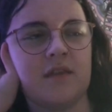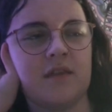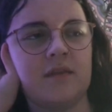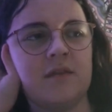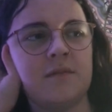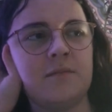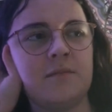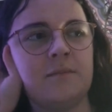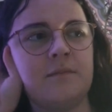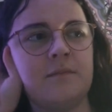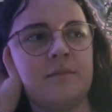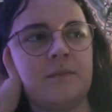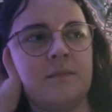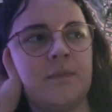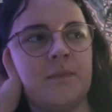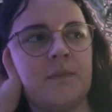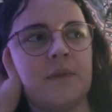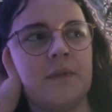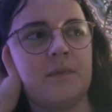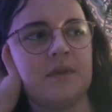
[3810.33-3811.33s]
them.
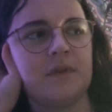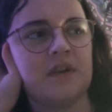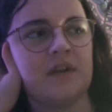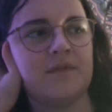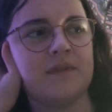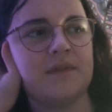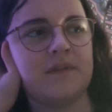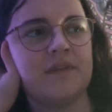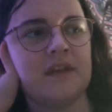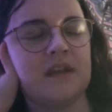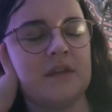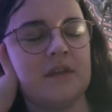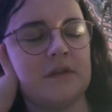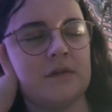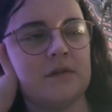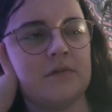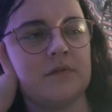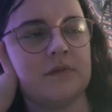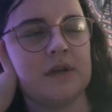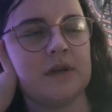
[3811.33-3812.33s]
I would never say they're
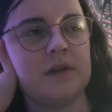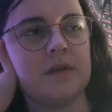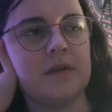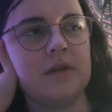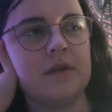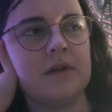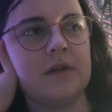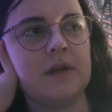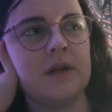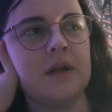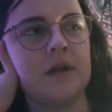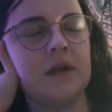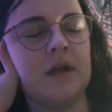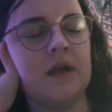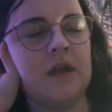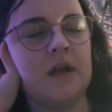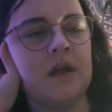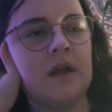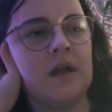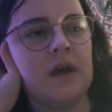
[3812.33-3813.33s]
not real.
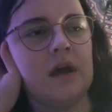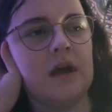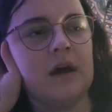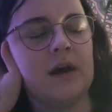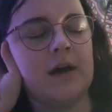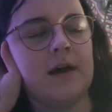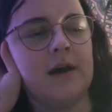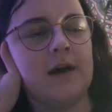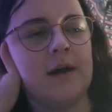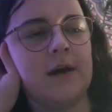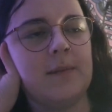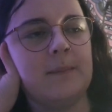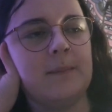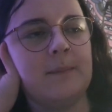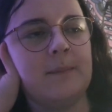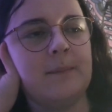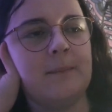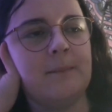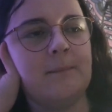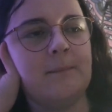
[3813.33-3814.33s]
But
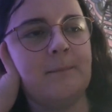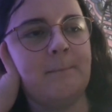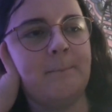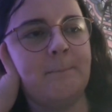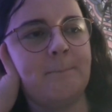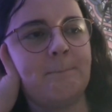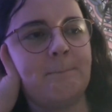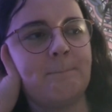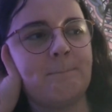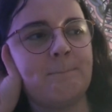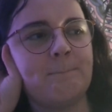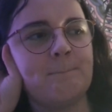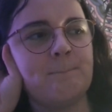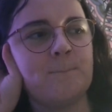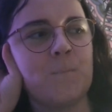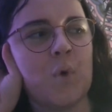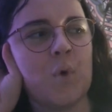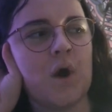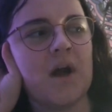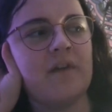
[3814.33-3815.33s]

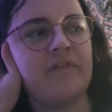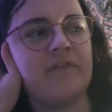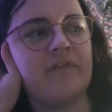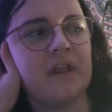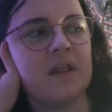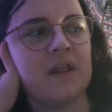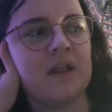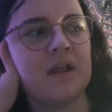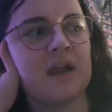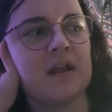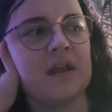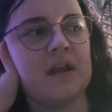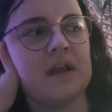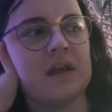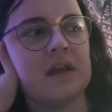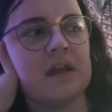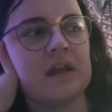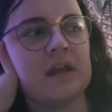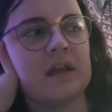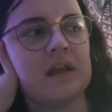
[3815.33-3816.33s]
I feel like
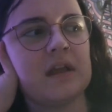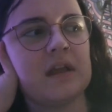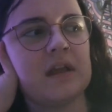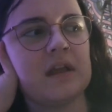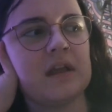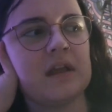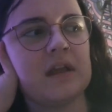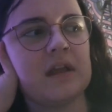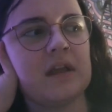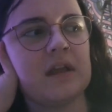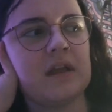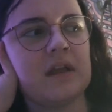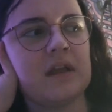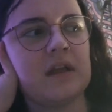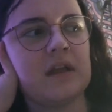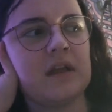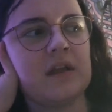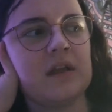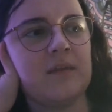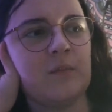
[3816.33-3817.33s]

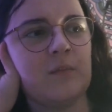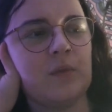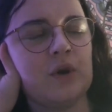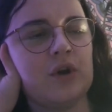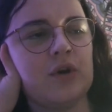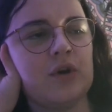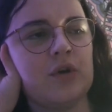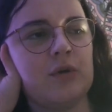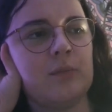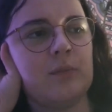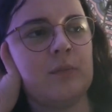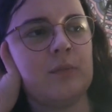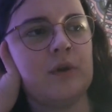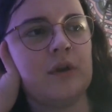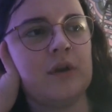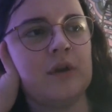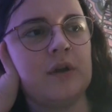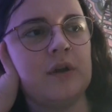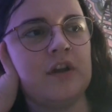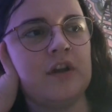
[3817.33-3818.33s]
it's become
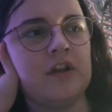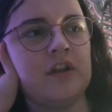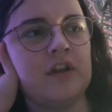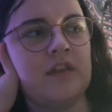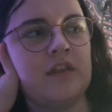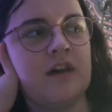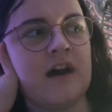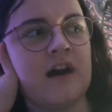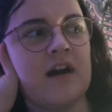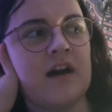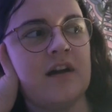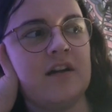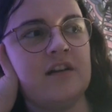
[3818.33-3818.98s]
that